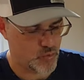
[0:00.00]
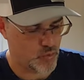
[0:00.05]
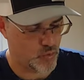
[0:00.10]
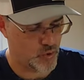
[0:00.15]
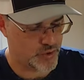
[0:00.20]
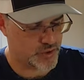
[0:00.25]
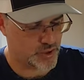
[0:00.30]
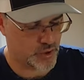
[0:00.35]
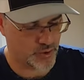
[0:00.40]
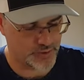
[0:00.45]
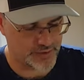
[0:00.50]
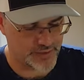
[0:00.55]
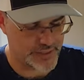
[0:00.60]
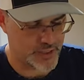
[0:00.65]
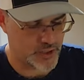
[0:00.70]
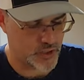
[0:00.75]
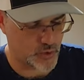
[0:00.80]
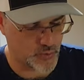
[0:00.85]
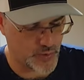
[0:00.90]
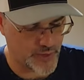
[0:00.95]
were
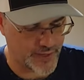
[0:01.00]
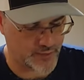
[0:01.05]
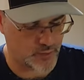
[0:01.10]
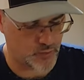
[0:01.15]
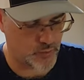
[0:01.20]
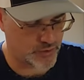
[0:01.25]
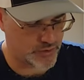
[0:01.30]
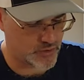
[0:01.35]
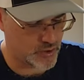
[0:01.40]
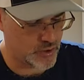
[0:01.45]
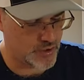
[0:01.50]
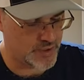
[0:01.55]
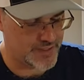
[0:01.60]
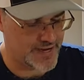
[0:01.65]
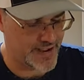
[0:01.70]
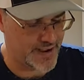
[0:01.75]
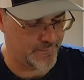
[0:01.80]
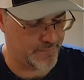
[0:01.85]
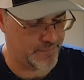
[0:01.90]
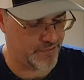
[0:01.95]
totally correct with good
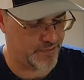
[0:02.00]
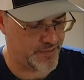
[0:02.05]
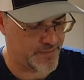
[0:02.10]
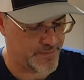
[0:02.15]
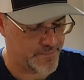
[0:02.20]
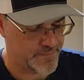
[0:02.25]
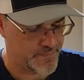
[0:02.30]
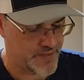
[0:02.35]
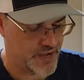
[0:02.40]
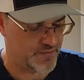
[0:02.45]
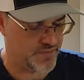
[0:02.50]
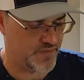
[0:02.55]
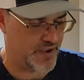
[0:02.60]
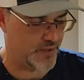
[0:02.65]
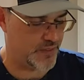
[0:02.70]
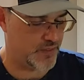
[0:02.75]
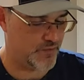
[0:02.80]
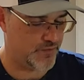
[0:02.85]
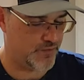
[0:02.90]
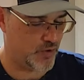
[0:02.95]
depth. I
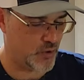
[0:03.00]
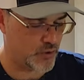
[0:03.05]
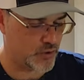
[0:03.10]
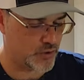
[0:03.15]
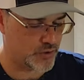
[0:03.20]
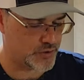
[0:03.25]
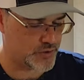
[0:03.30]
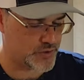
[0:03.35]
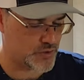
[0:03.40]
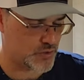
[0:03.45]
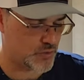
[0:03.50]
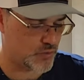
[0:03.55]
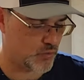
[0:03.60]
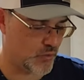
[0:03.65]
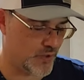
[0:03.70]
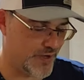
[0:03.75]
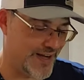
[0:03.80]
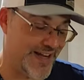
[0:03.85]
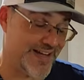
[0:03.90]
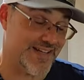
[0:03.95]
found the vocals
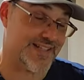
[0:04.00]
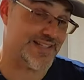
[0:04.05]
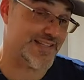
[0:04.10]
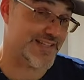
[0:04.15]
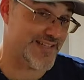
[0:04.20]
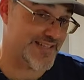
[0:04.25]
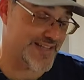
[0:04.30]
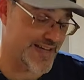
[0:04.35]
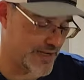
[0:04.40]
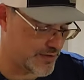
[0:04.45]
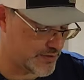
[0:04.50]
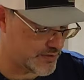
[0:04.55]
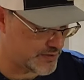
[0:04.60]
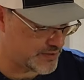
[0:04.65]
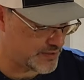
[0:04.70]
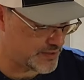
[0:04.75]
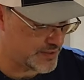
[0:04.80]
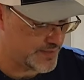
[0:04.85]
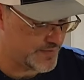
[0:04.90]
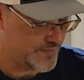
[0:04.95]
were nicely
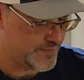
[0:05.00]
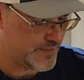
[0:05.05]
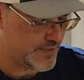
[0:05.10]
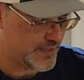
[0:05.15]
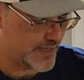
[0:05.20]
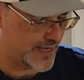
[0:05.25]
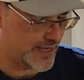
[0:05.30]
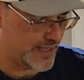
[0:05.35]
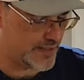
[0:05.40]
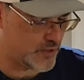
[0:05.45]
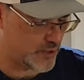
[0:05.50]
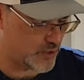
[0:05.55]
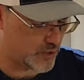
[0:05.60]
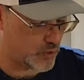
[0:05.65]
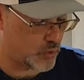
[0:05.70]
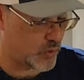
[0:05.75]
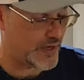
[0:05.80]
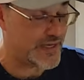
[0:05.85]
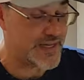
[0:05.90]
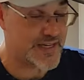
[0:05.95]
centered and they were
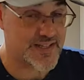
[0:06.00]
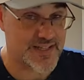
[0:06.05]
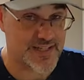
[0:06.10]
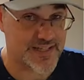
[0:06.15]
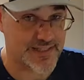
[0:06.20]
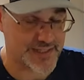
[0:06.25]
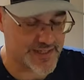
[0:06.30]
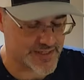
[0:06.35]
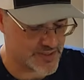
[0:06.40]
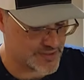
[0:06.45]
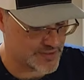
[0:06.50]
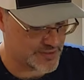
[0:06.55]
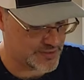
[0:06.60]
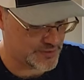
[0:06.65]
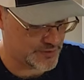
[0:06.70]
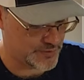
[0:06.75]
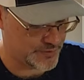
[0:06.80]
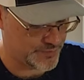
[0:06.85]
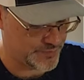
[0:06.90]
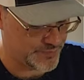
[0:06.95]
quite easy to listen
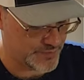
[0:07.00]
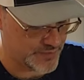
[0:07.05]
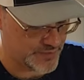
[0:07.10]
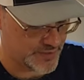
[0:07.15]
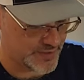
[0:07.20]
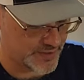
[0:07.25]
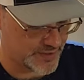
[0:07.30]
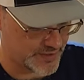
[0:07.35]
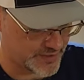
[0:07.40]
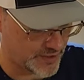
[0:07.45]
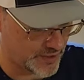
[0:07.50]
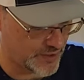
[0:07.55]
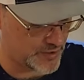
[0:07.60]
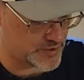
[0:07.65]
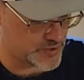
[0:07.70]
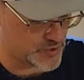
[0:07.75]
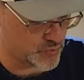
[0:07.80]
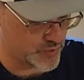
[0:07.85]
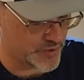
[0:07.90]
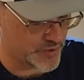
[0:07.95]
to. The guitars